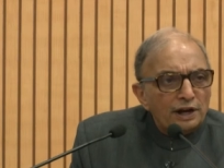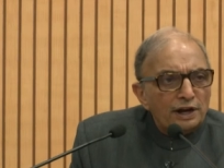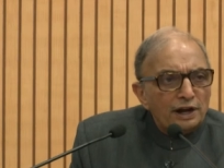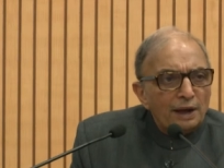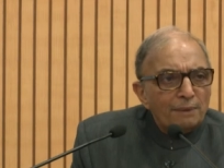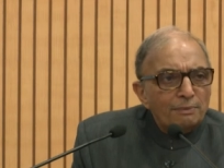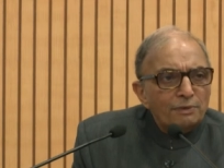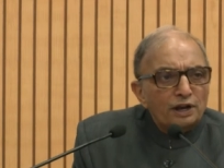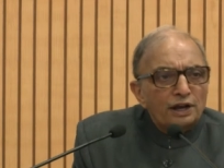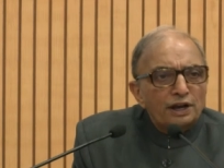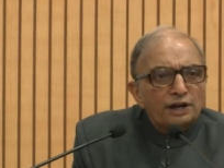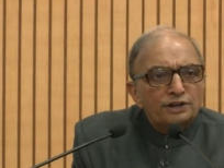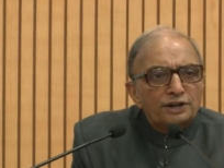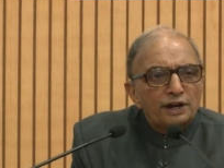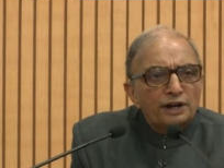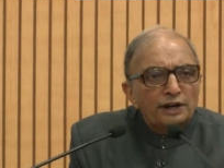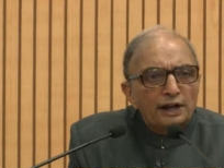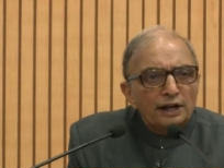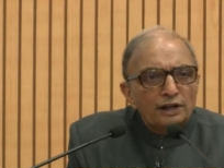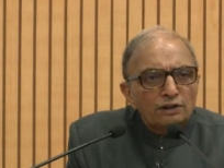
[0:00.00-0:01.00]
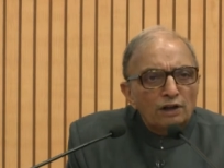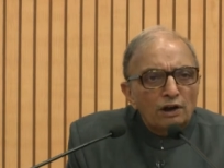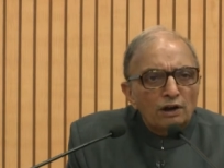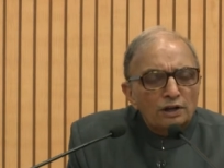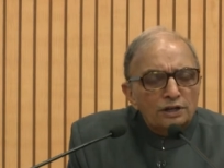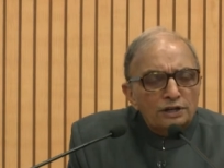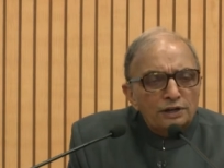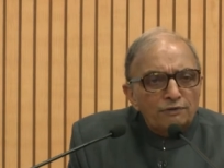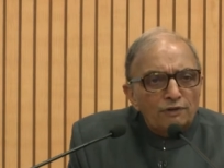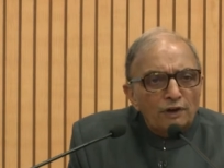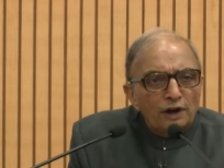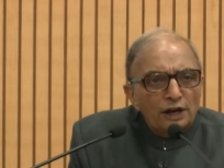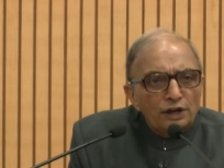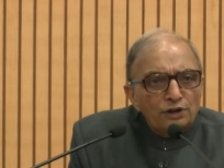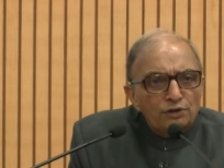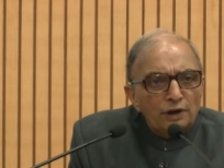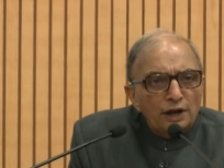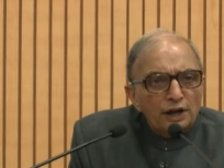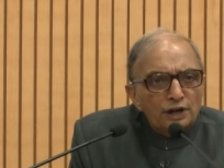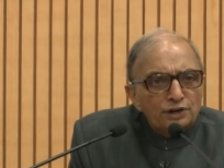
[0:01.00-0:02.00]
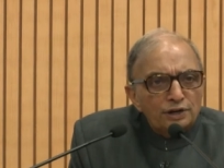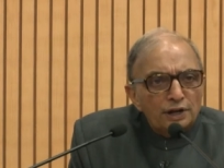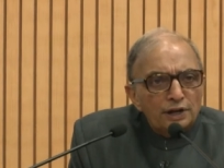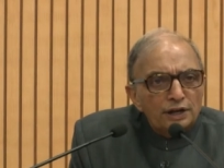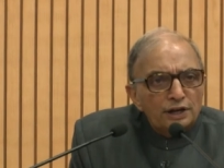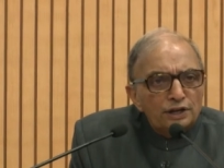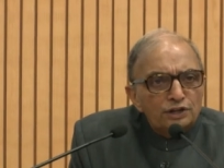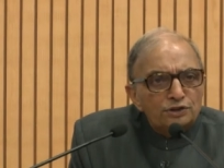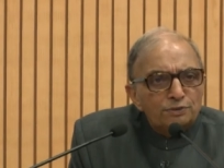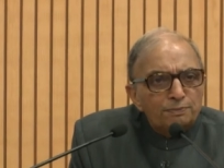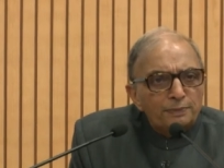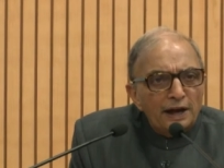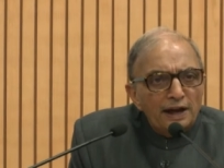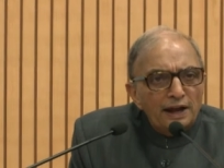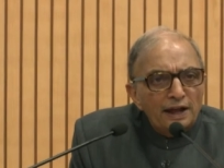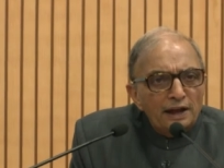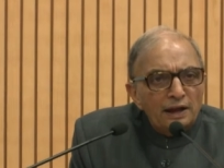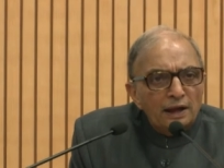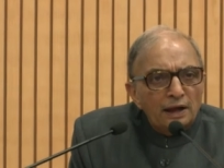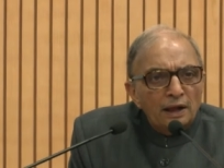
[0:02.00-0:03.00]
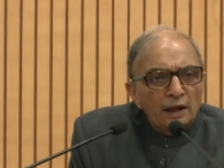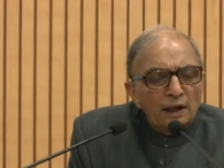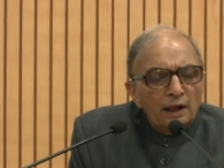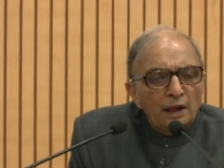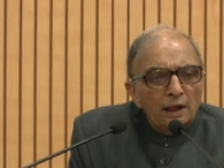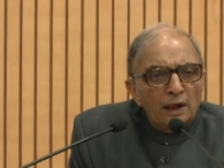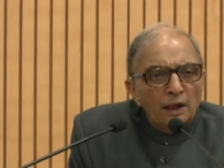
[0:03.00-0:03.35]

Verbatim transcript: and communication technology for education is spreading,